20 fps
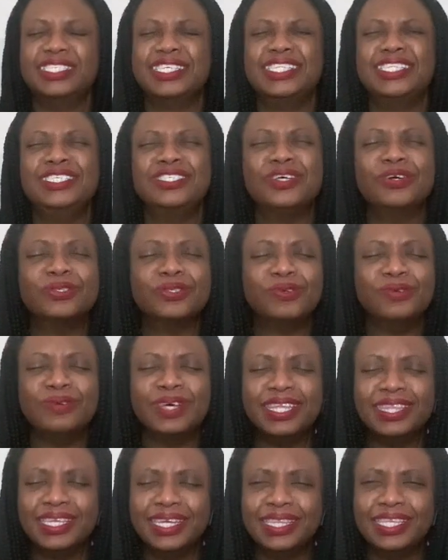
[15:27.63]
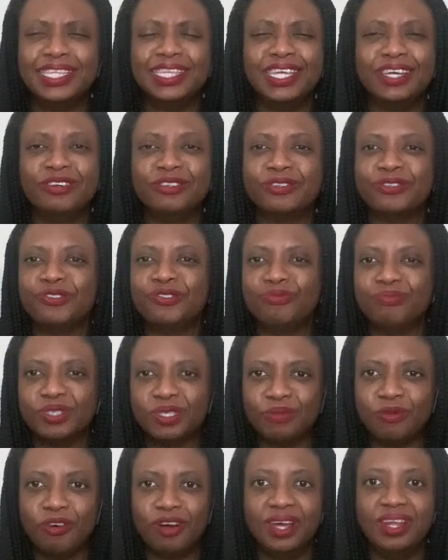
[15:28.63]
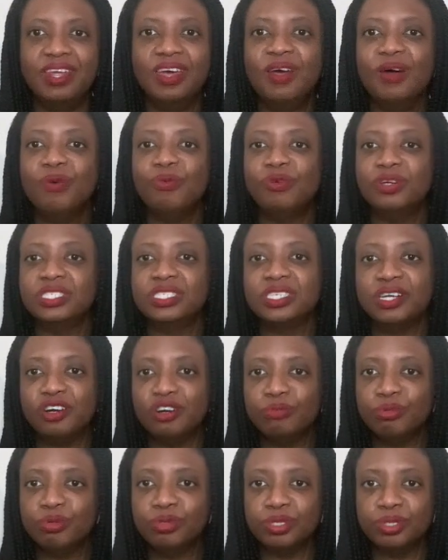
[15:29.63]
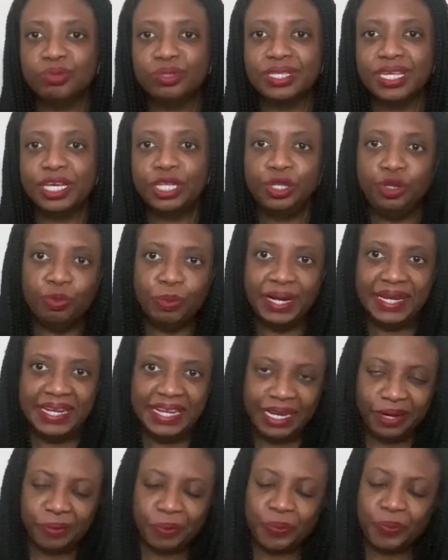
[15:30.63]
And he's also at the end of the day also super smart. Wears terrible suits like new money.